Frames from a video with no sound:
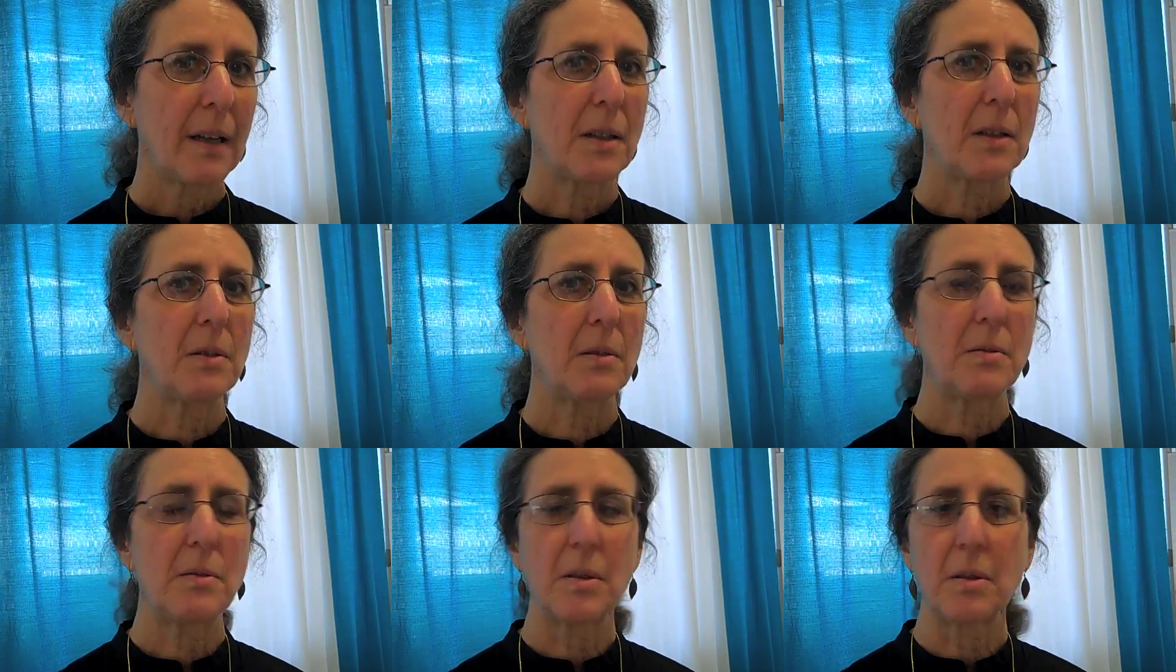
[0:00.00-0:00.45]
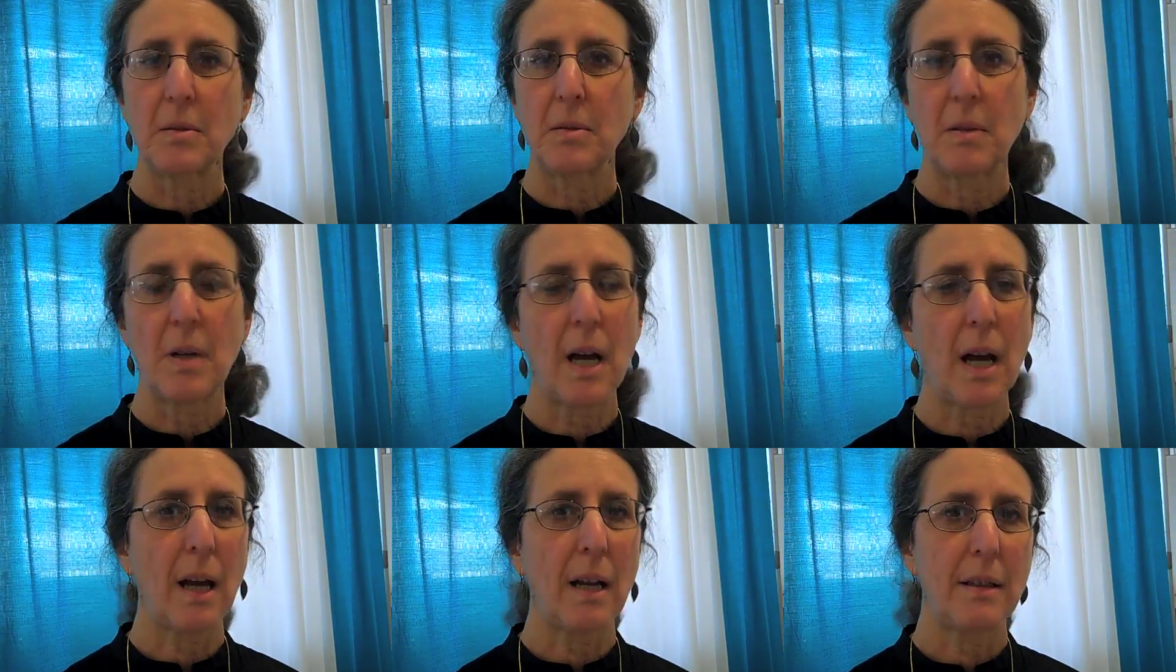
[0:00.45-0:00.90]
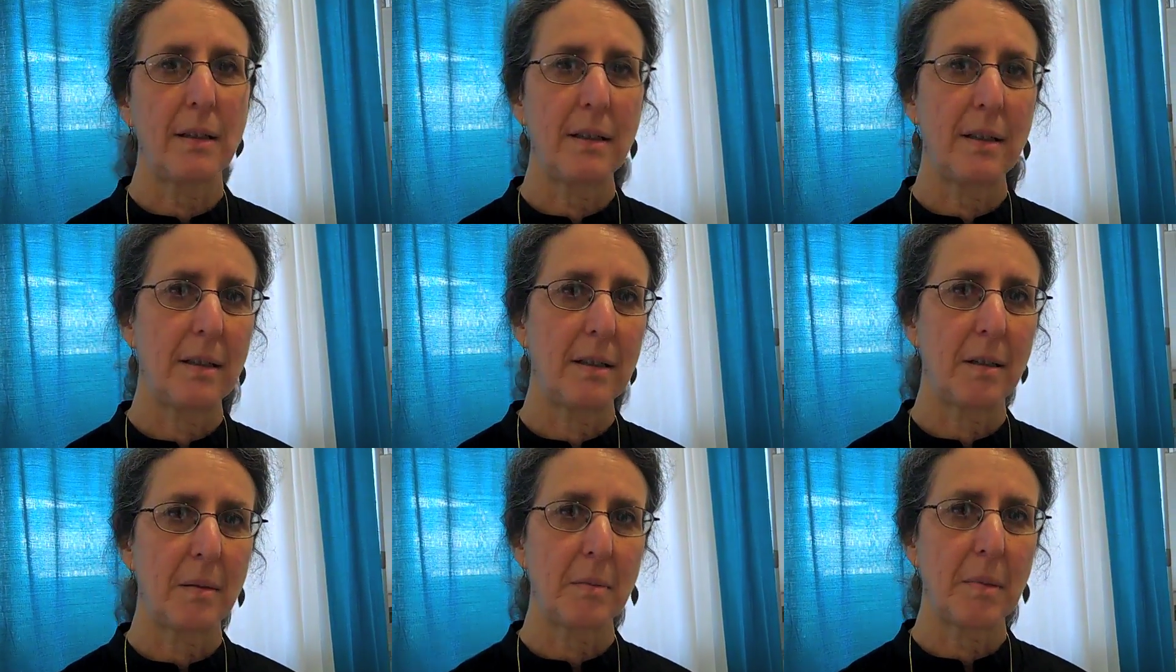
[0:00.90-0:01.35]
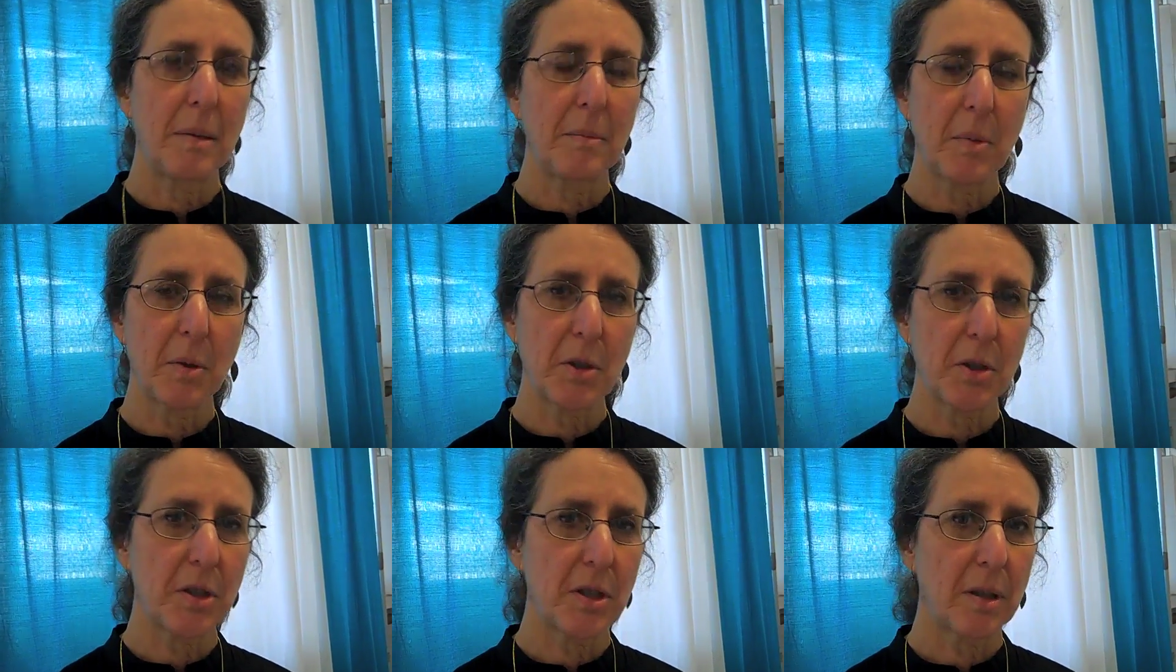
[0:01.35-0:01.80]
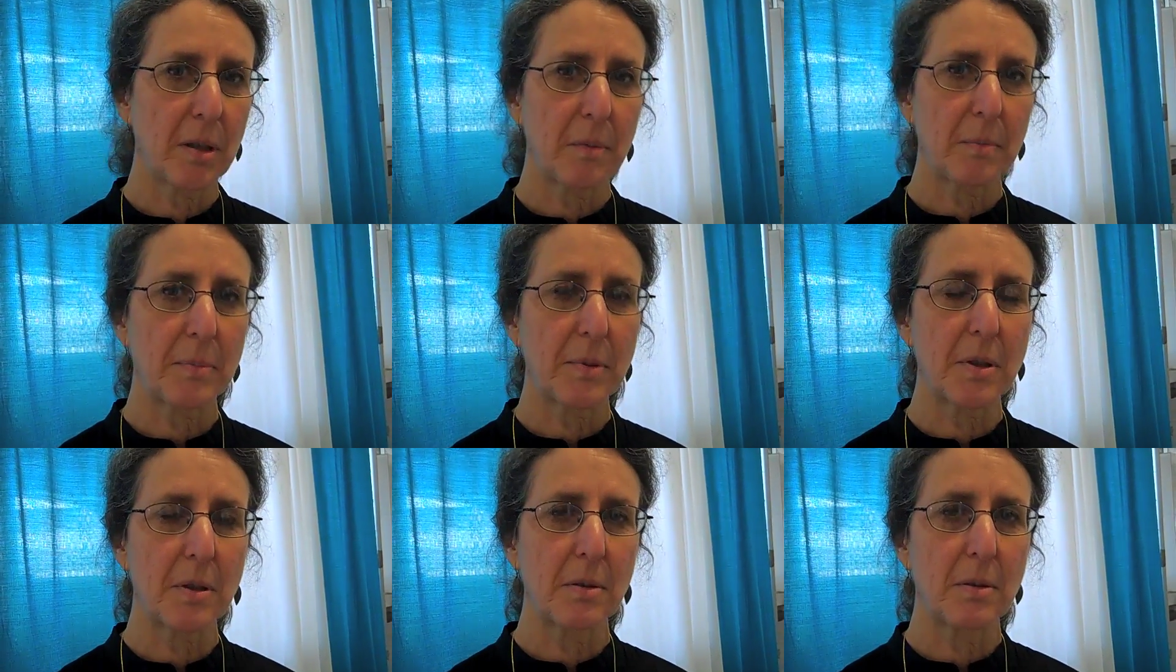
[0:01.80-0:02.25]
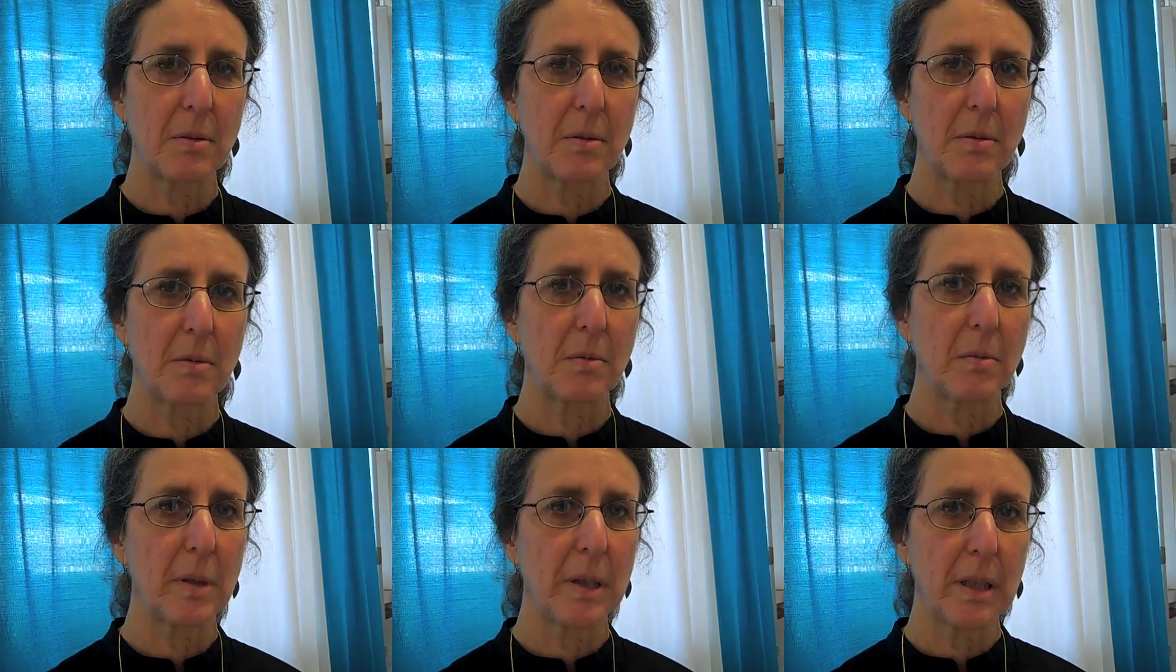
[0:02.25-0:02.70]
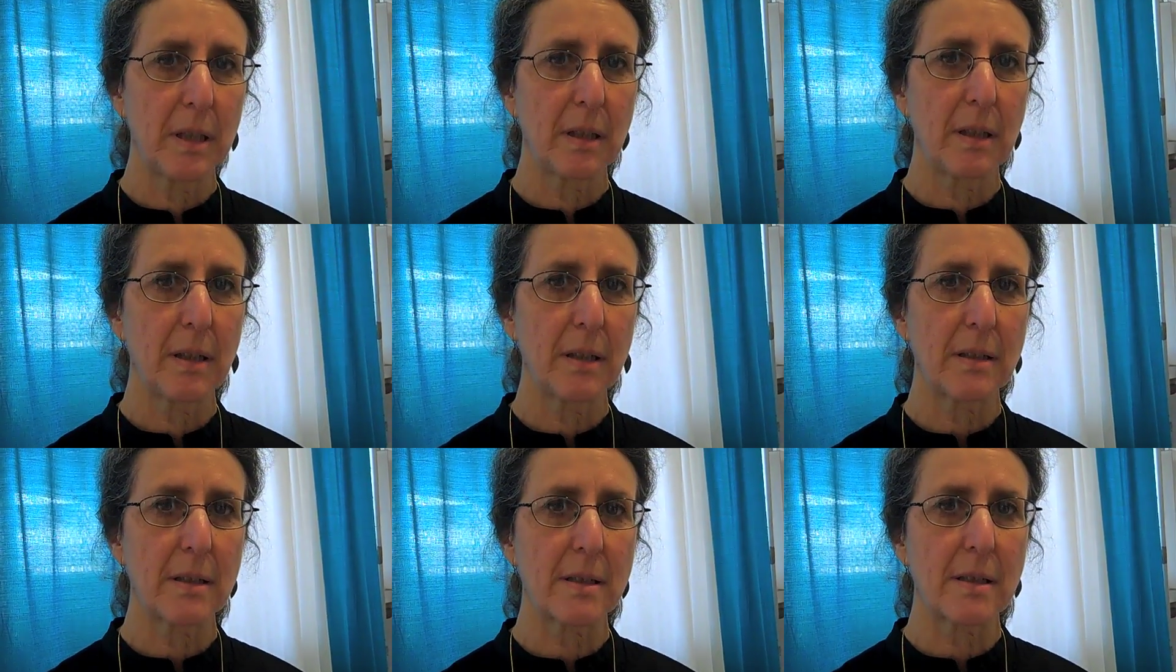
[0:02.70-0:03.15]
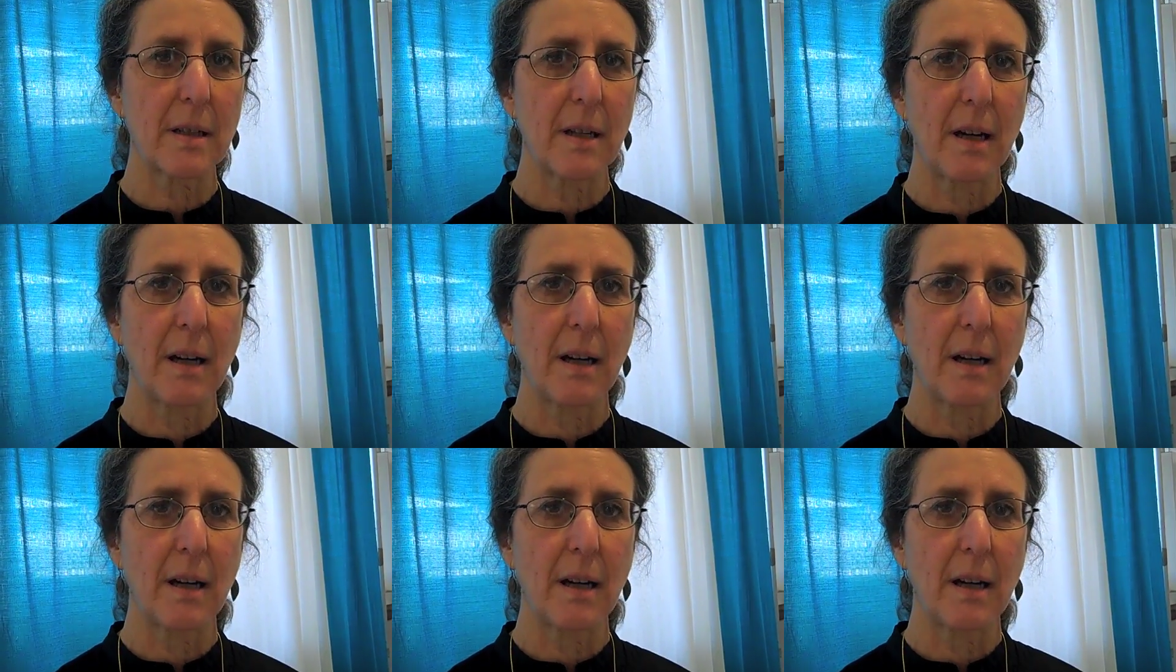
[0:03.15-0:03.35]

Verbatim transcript: You do not need a membership to read it.